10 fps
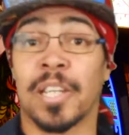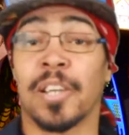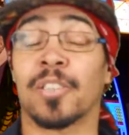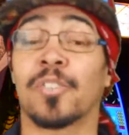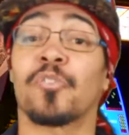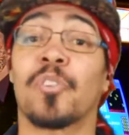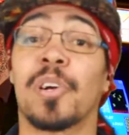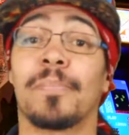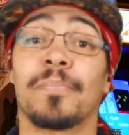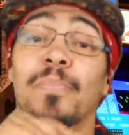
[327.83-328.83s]
character
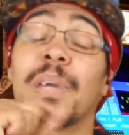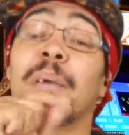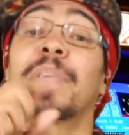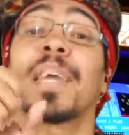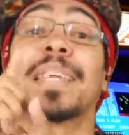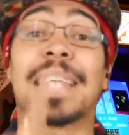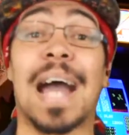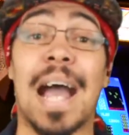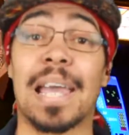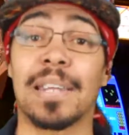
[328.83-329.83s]
from
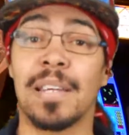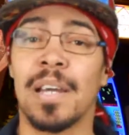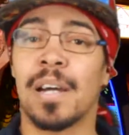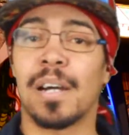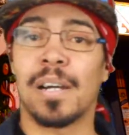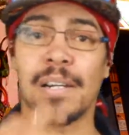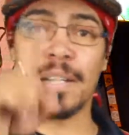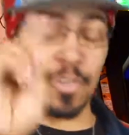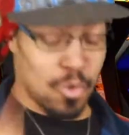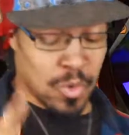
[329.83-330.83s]
MK9,
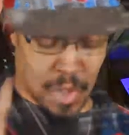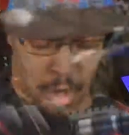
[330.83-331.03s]
who is